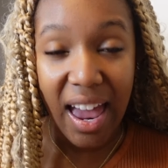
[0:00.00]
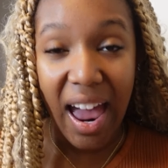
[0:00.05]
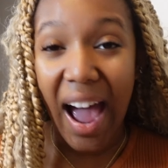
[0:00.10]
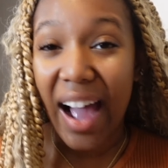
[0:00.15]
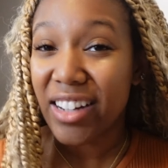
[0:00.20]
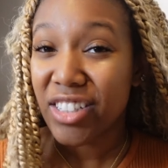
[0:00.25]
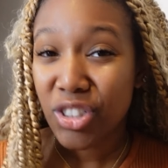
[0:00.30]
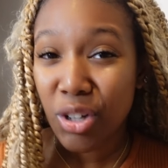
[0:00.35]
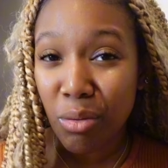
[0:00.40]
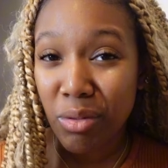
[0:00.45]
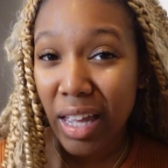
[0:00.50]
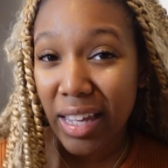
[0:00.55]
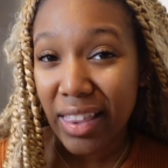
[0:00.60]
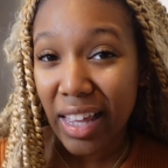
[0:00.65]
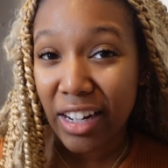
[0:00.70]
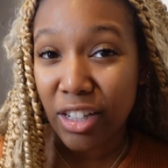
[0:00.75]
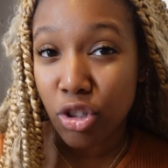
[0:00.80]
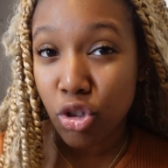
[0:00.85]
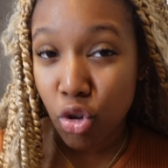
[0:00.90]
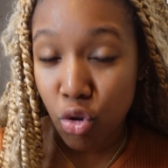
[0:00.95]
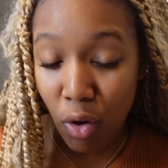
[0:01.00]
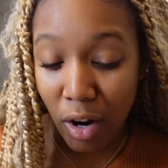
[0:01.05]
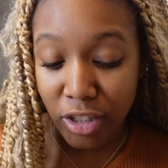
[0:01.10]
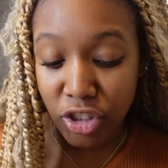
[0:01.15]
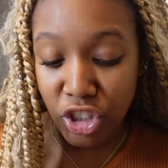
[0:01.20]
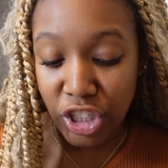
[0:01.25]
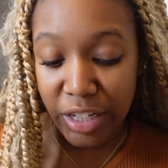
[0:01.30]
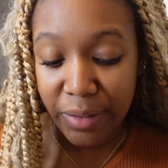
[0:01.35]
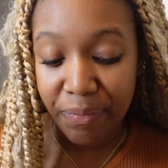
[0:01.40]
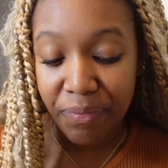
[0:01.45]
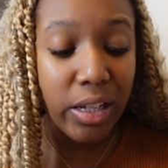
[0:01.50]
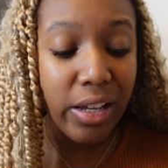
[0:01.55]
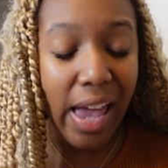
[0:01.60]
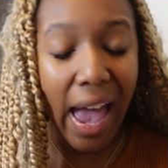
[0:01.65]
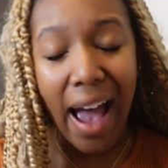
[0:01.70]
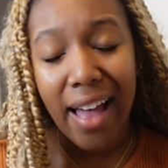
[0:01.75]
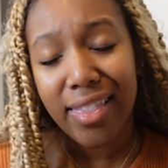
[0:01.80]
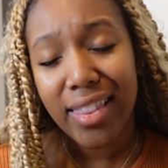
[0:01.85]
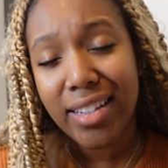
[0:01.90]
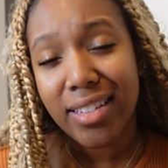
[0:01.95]
I just don't like that it's crunchy. I only
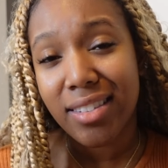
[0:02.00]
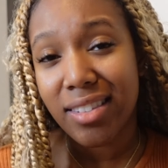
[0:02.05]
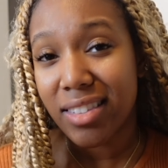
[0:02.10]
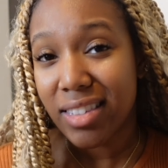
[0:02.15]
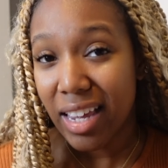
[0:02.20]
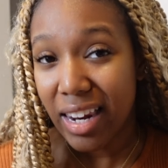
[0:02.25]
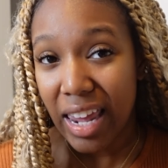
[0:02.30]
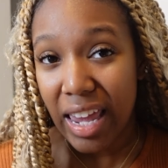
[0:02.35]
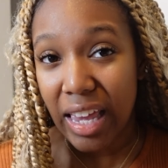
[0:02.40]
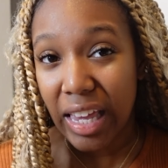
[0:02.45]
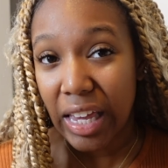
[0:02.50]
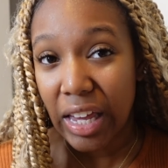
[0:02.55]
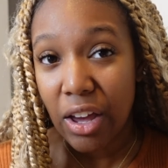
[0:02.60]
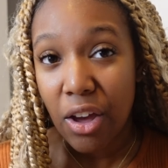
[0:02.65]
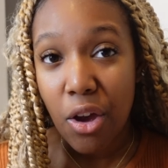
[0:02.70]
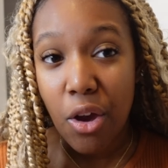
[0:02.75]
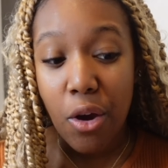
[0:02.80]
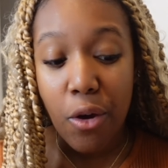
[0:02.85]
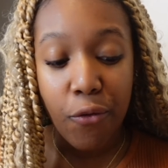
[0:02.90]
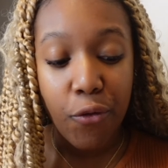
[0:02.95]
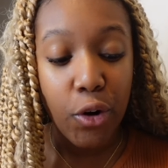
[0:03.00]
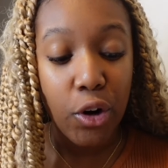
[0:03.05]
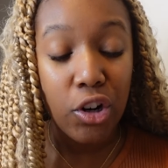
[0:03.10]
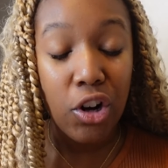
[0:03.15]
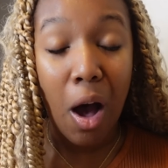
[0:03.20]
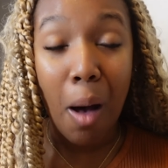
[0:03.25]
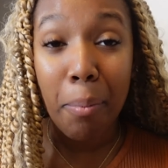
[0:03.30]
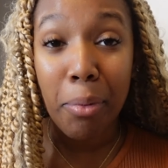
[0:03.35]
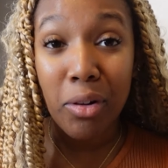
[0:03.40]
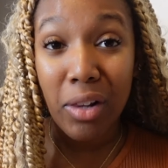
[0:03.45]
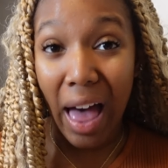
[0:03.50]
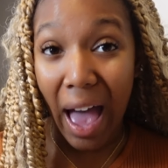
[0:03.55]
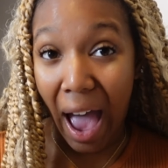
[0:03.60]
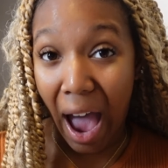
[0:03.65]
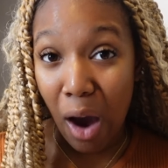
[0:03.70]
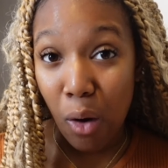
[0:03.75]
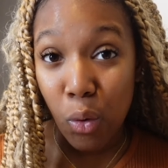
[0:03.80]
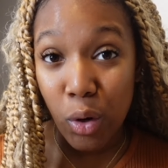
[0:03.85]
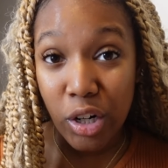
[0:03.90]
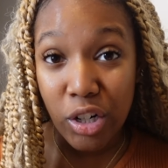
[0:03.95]
had this sitting for a couple
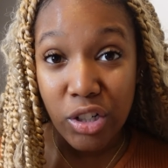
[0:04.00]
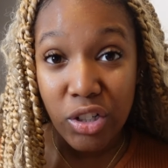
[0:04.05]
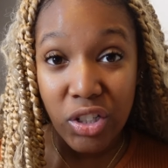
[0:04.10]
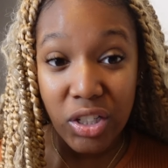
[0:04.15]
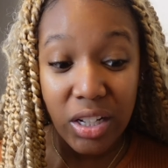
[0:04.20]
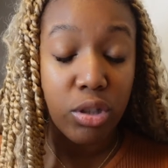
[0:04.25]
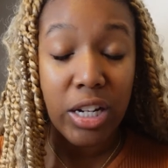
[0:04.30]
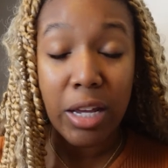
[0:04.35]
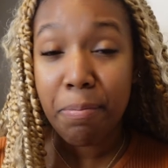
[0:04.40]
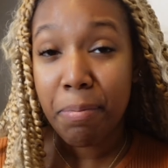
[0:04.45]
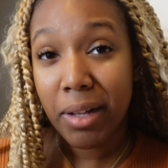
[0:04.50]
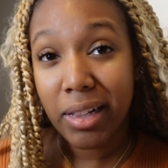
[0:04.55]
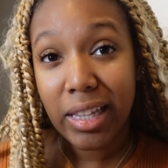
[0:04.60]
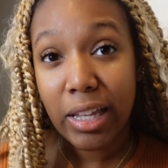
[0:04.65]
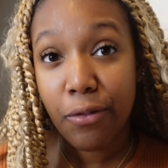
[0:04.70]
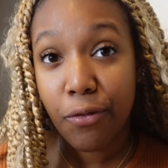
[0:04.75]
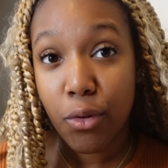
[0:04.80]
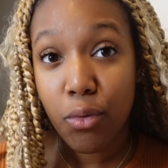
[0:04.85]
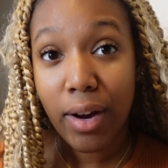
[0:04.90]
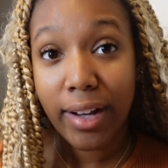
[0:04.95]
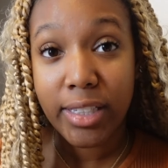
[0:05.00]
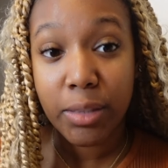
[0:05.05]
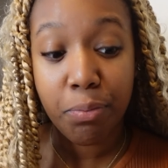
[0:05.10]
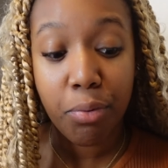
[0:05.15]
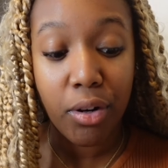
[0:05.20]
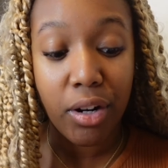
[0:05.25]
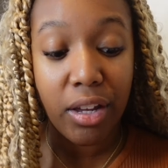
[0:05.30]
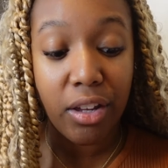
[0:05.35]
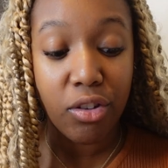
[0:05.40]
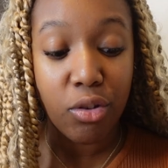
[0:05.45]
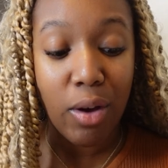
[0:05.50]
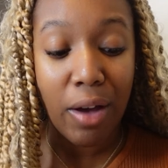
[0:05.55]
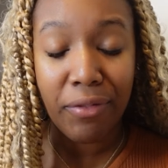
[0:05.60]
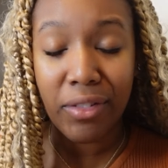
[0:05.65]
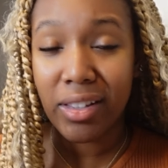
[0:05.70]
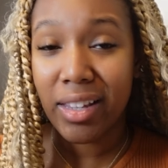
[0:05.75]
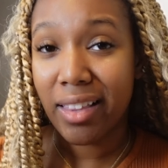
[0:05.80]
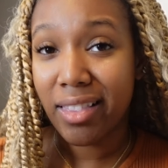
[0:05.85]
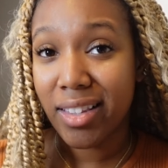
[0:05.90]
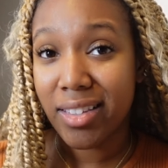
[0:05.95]
hours. Typically for rice pudding, you have to
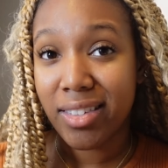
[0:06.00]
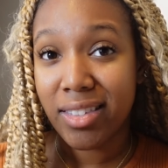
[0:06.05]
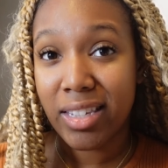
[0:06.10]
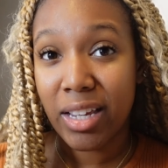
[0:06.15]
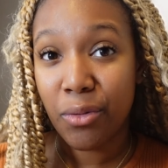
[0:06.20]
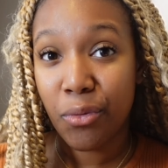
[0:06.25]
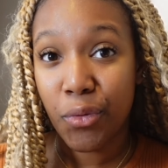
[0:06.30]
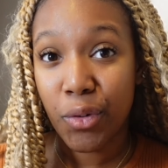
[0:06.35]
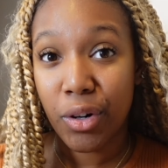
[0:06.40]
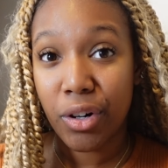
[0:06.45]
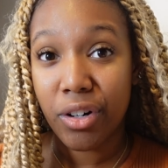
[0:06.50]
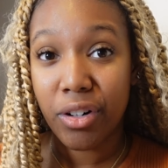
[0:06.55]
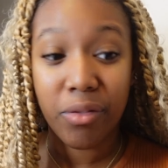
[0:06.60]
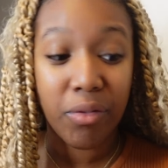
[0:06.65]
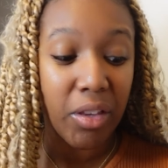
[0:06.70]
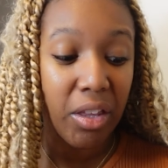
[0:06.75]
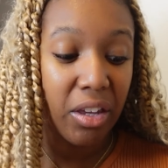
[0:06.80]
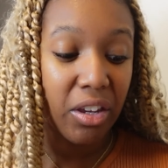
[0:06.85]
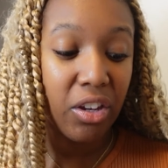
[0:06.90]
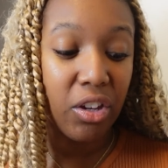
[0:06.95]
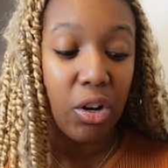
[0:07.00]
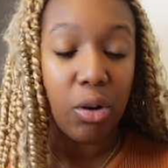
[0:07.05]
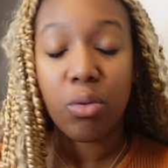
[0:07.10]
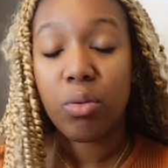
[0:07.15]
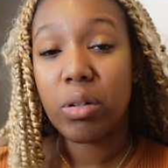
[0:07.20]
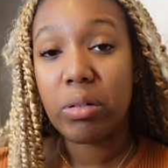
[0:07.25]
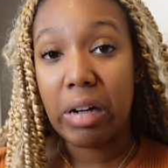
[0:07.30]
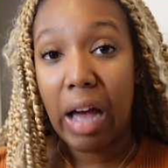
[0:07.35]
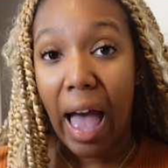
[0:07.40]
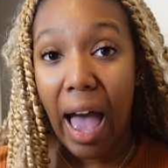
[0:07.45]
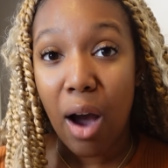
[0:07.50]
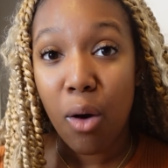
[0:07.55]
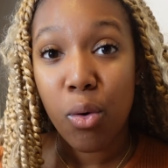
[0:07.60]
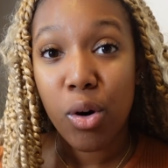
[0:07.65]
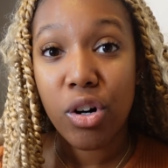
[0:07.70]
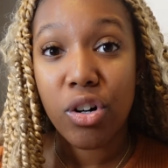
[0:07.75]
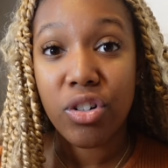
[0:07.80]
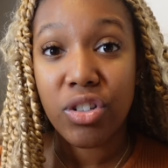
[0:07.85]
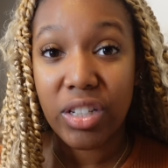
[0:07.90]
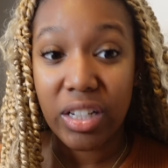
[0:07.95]
let this sit for, you know,
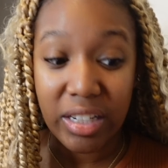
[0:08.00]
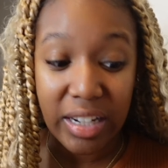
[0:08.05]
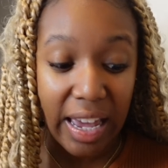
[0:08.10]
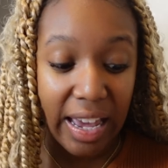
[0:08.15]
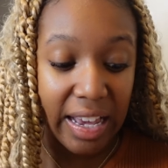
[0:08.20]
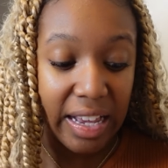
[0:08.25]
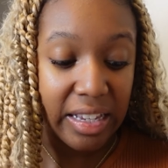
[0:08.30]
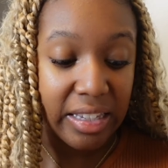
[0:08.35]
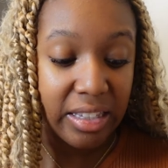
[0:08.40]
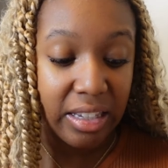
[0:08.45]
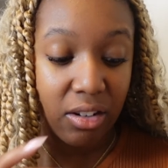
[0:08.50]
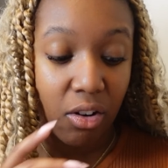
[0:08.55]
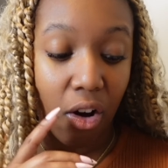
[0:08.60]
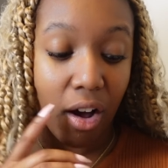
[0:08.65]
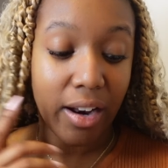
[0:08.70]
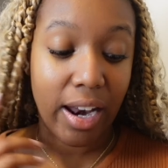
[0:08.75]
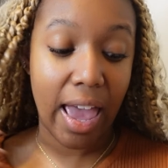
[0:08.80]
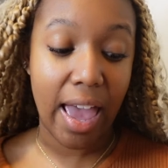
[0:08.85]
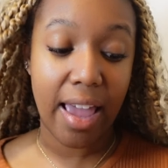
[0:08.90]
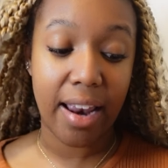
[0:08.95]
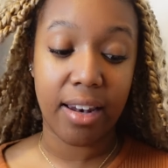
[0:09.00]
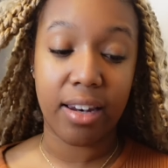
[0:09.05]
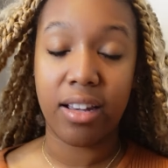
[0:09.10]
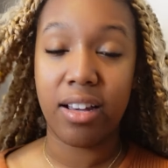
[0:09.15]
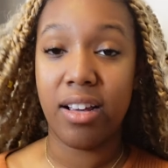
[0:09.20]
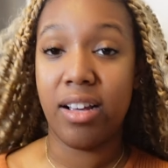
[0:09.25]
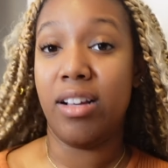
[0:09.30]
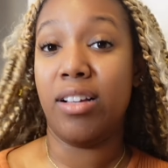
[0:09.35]
hours and days and on end.